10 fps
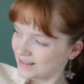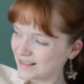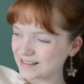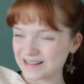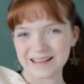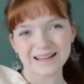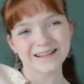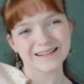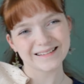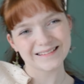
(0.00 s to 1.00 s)
And I can
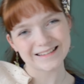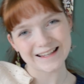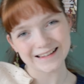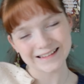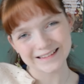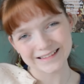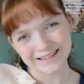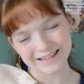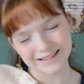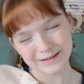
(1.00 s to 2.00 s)
kind of tell it,
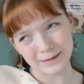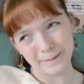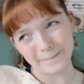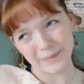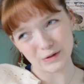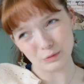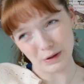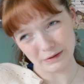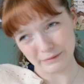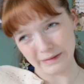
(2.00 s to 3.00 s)
but do
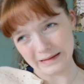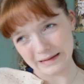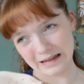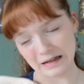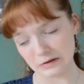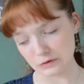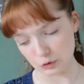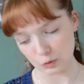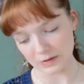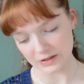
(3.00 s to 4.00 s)
I really care
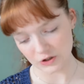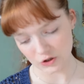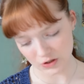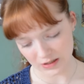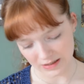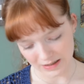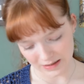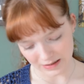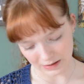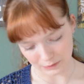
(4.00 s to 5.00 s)
so much?
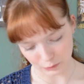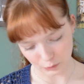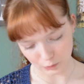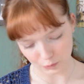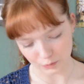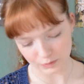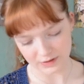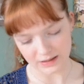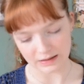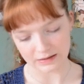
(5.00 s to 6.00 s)
I don't know.
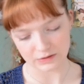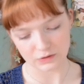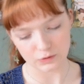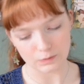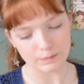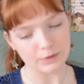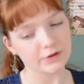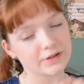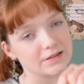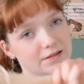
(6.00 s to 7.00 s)
The like top
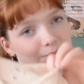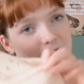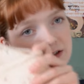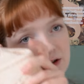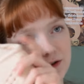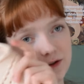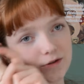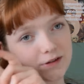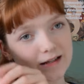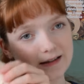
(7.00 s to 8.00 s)
part is a bit
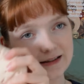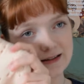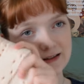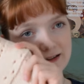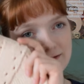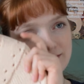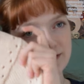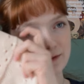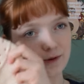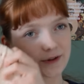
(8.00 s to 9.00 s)
darker than the sleeves
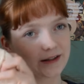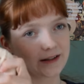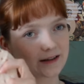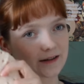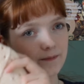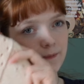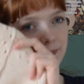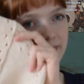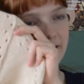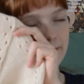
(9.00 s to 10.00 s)
or the like
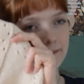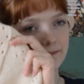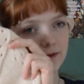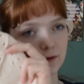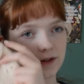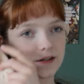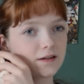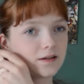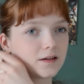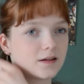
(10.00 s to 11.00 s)
hem or the
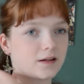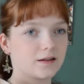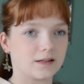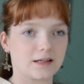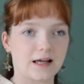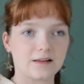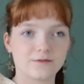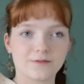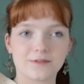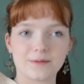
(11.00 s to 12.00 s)
like
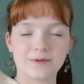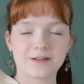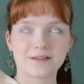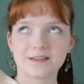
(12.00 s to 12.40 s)
half of the body.